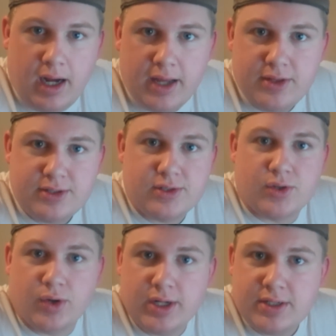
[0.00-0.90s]
Hi, this is
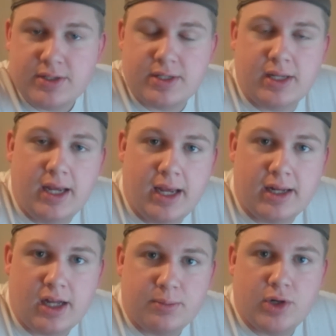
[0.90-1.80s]
Chris,
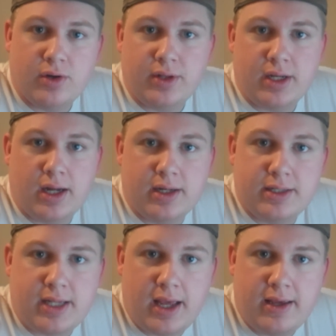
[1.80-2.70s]
and I'm currently
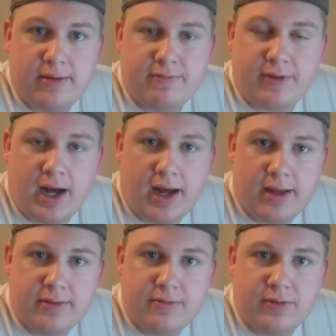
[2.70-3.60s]
on day
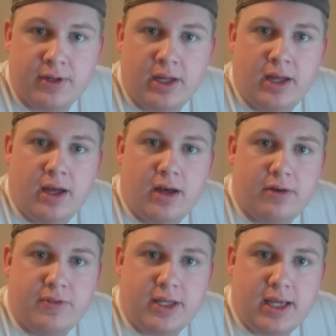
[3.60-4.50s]
5
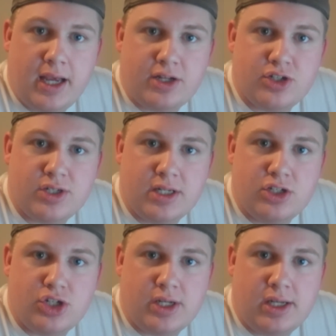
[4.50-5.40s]
of the
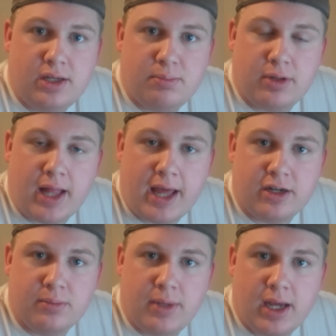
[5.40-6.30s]
HCG
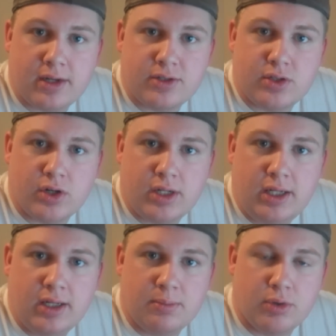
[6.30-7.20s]
Platinum
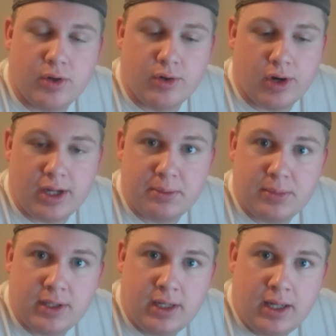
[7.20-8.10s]
X-30
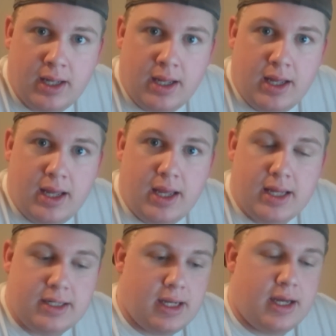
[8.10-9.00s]
program,
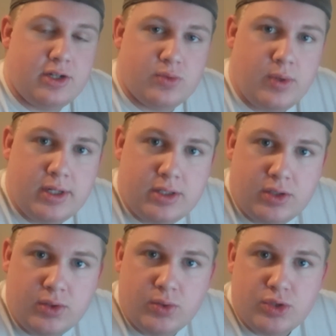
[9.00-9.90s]
and I just wanted
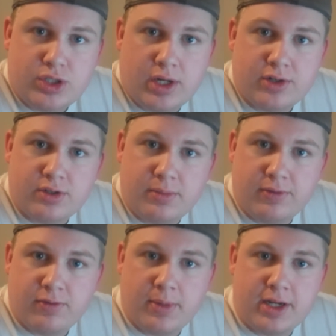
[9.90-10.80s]
to share some
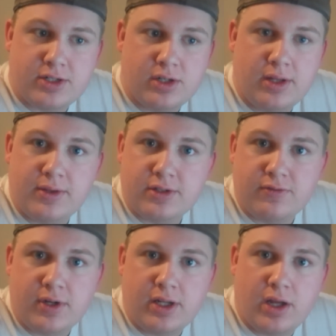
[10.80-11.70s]
information in
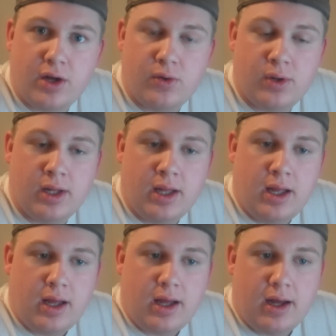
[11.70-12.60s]
this video.
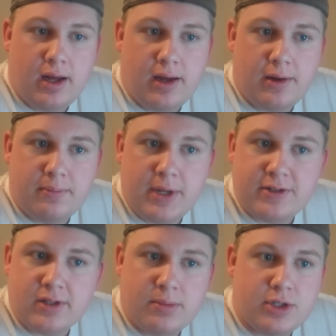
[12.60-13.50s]

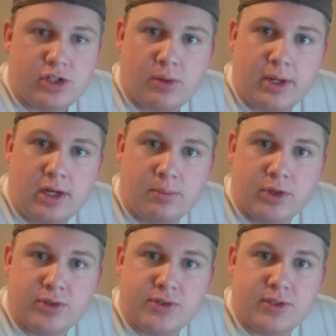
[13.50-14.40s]
Basically, I'm going to share my
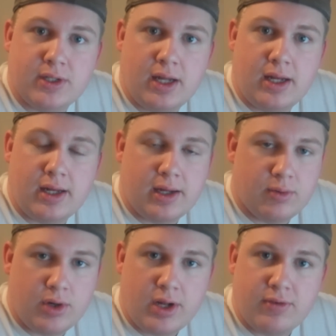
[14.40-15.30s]
numbers.
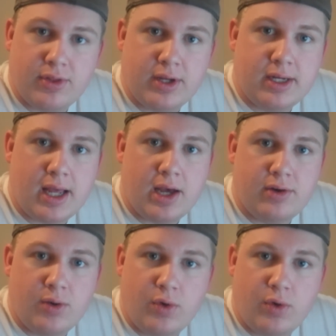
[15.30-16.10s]
I wrote everything down.